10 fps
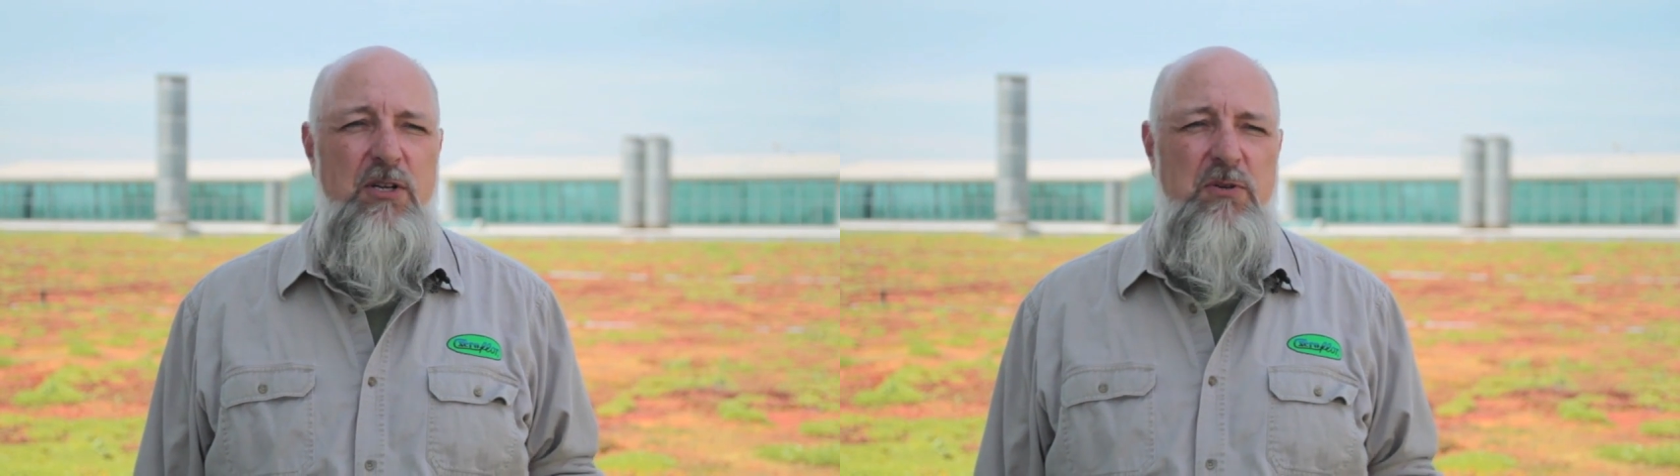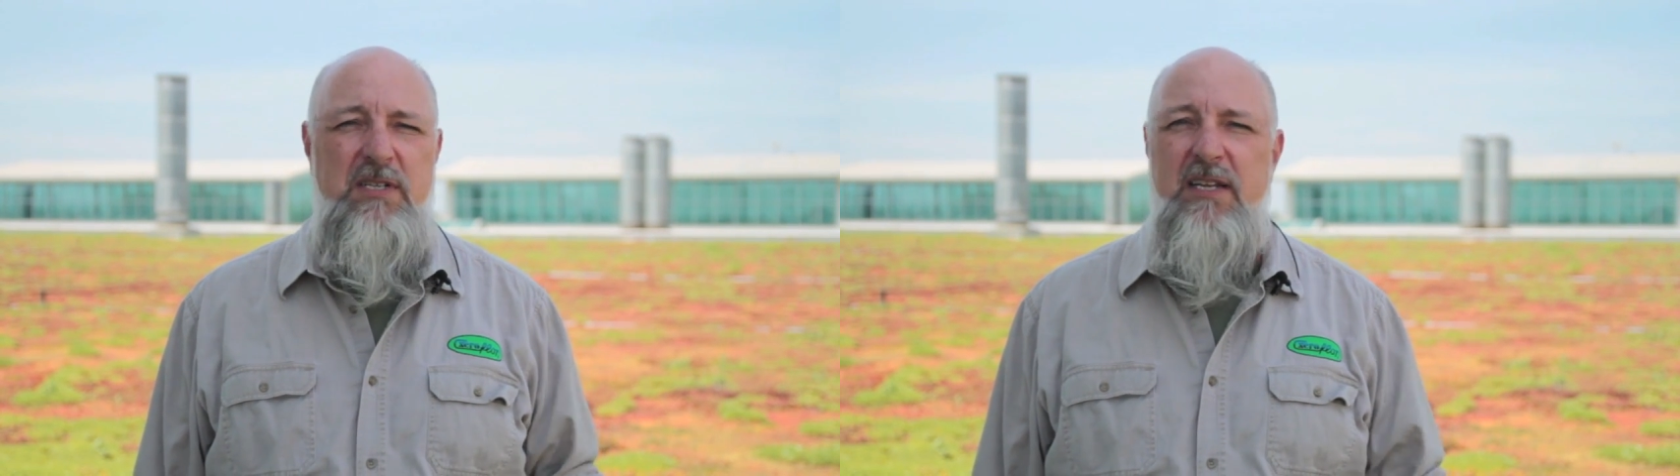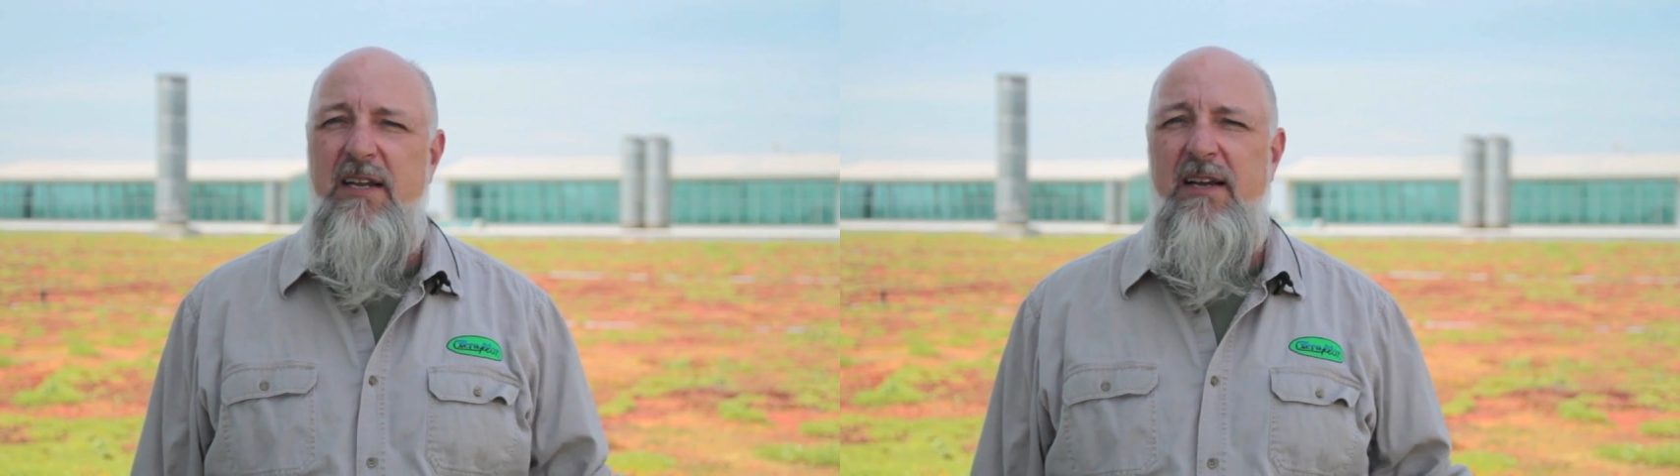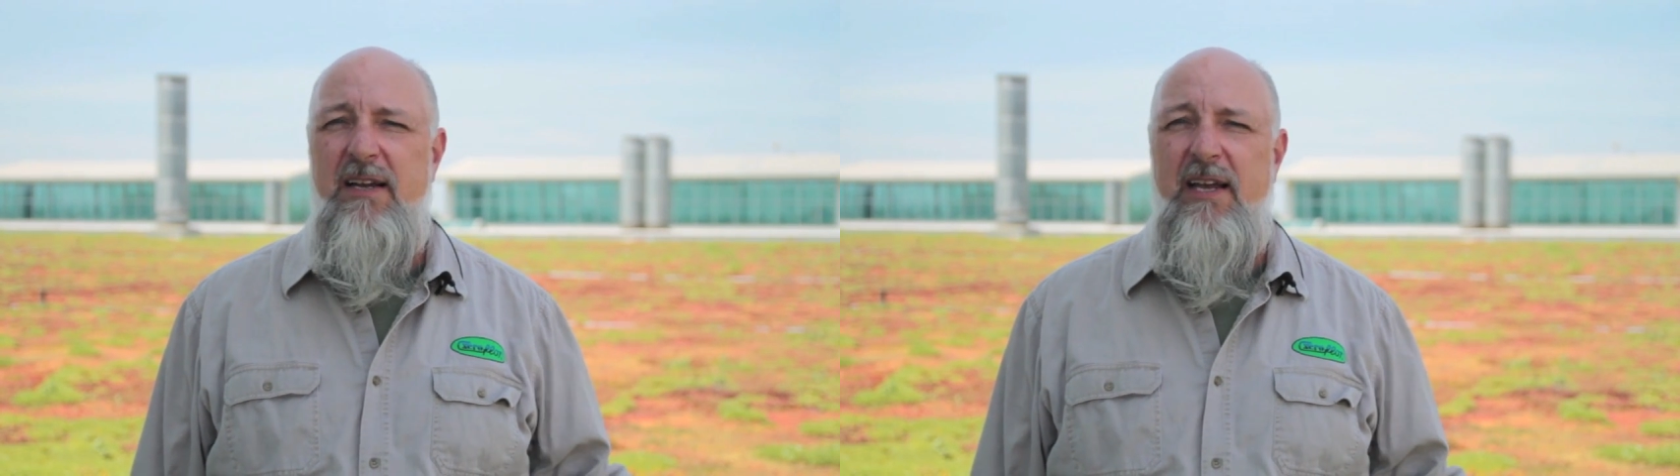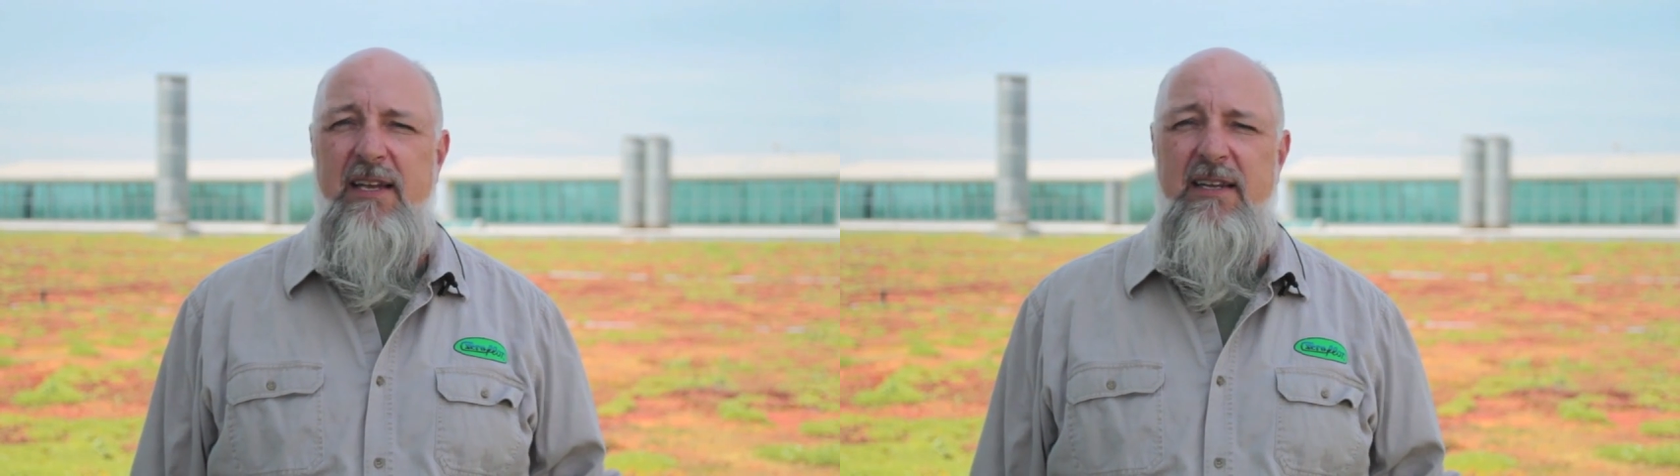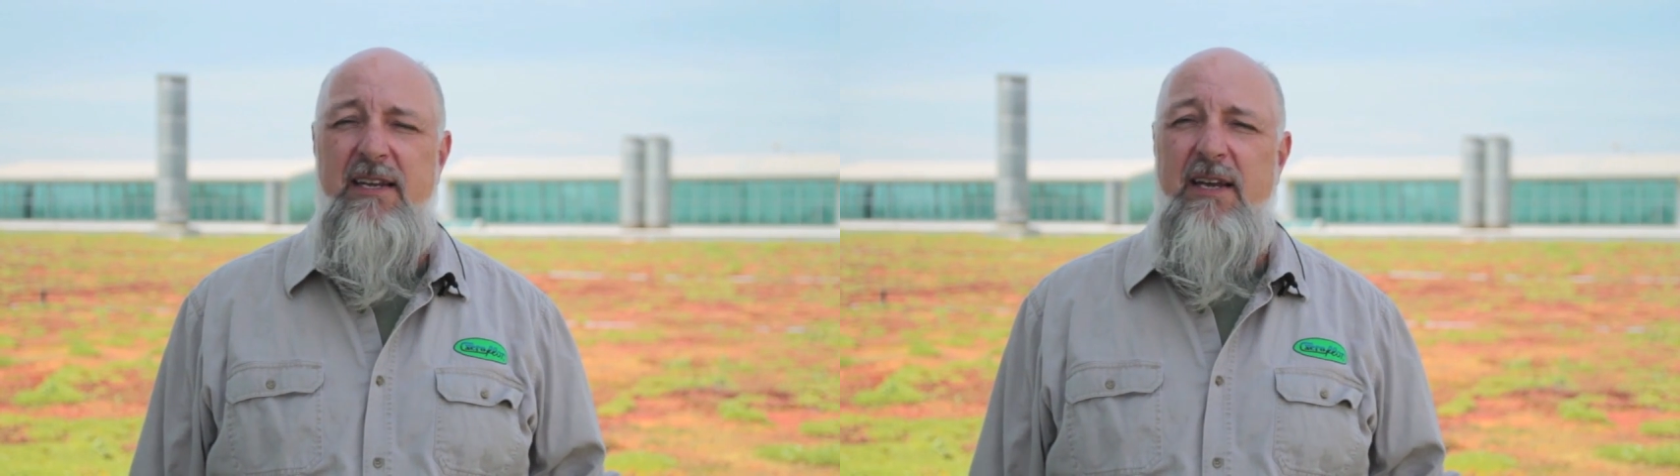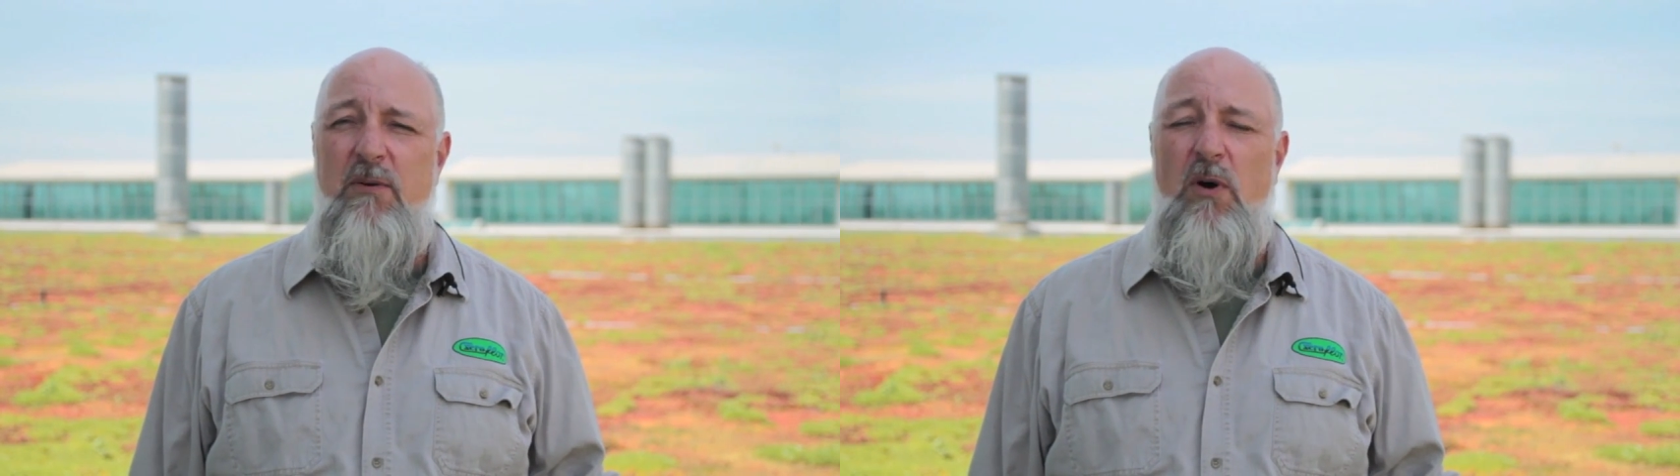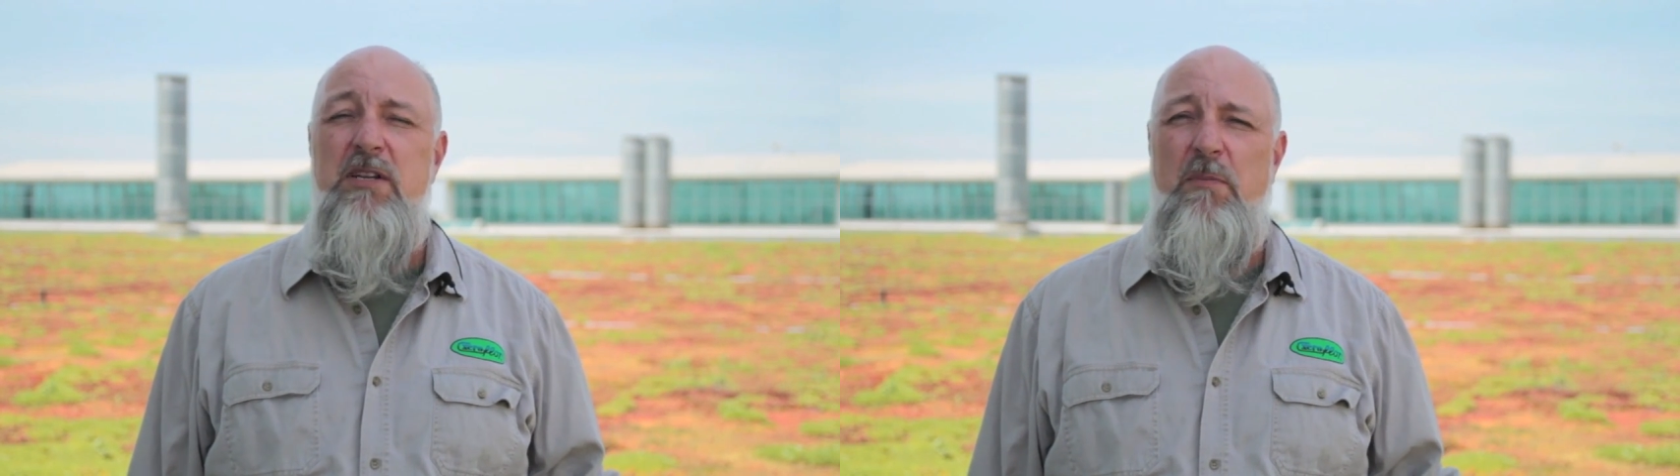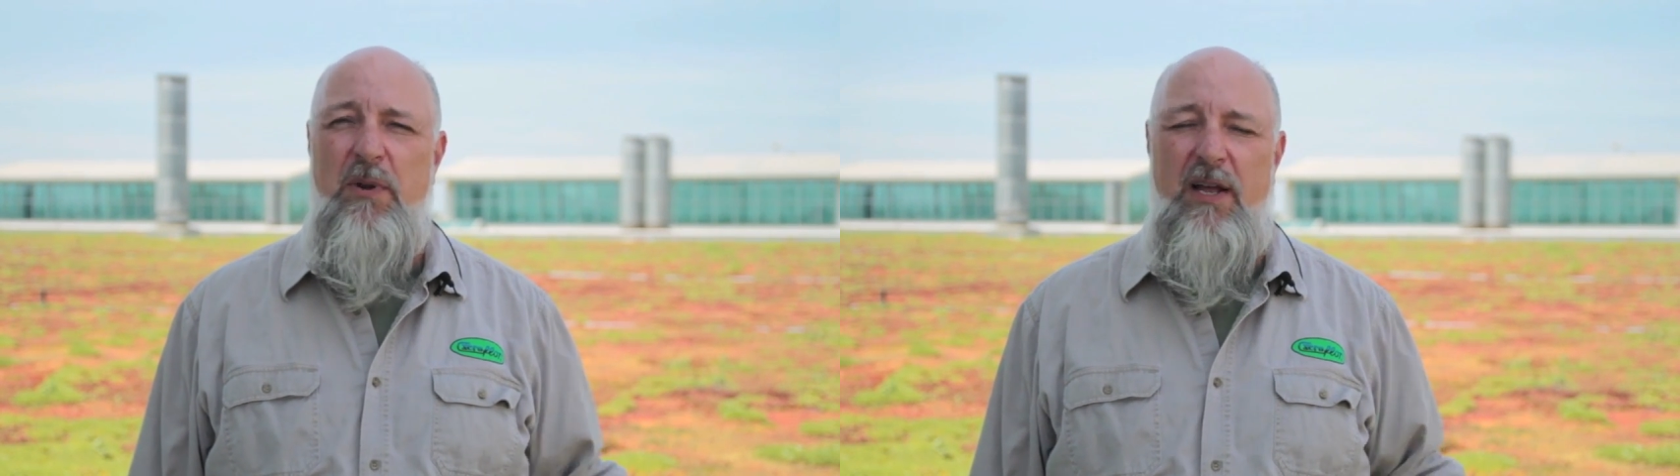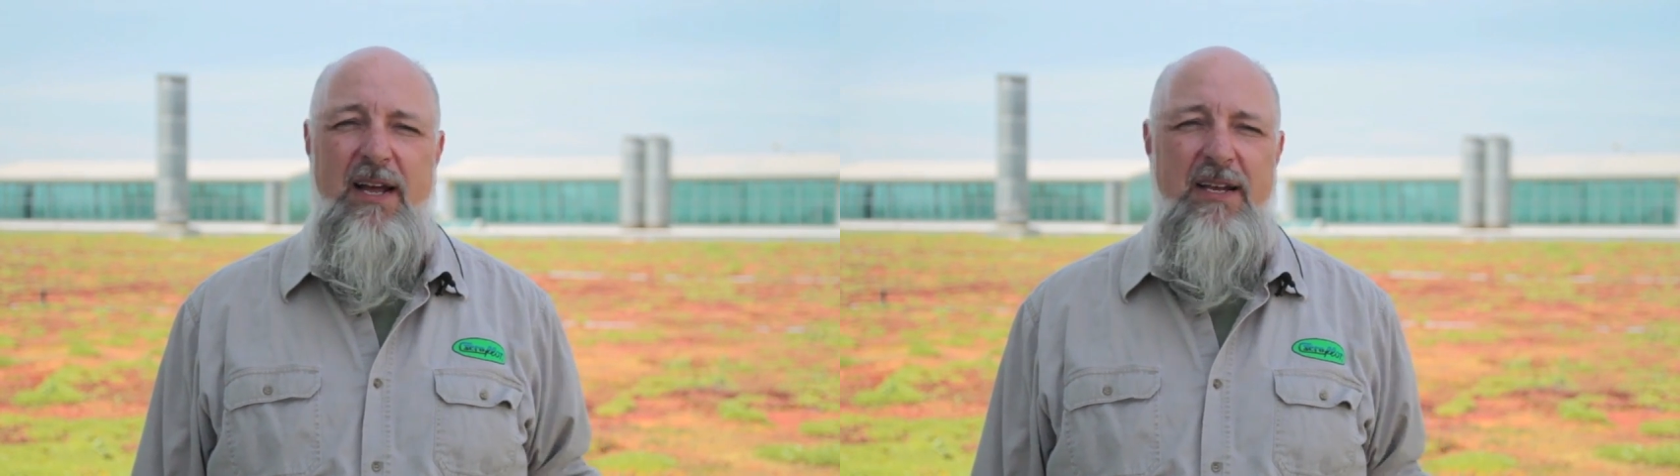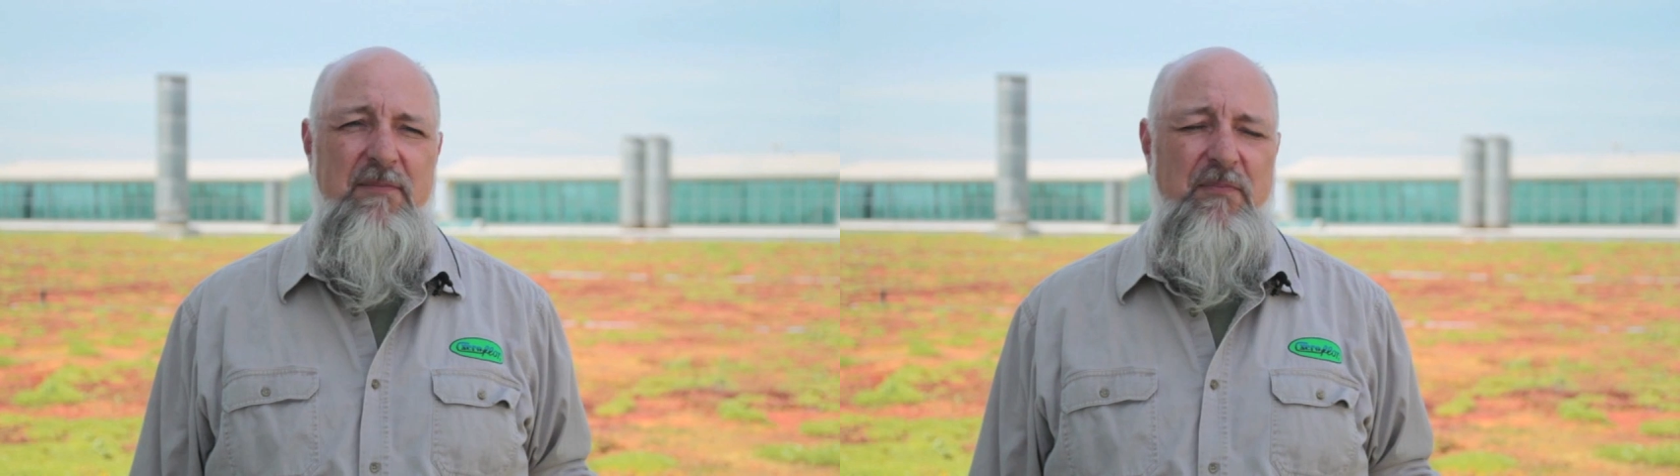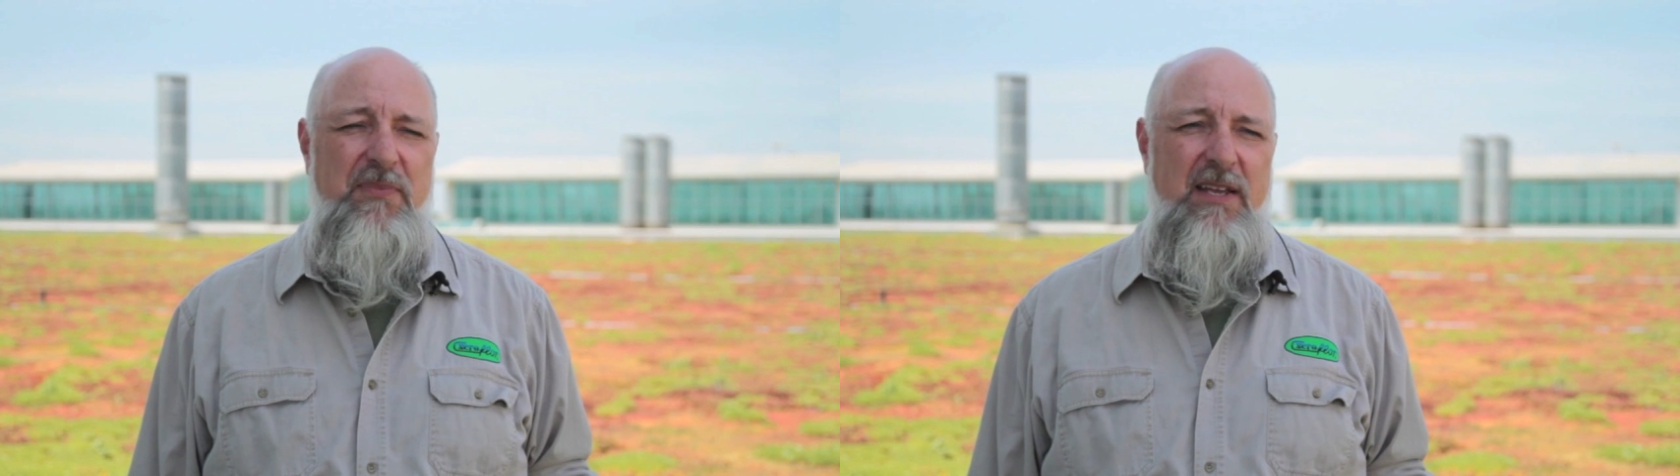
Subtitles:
which it was applied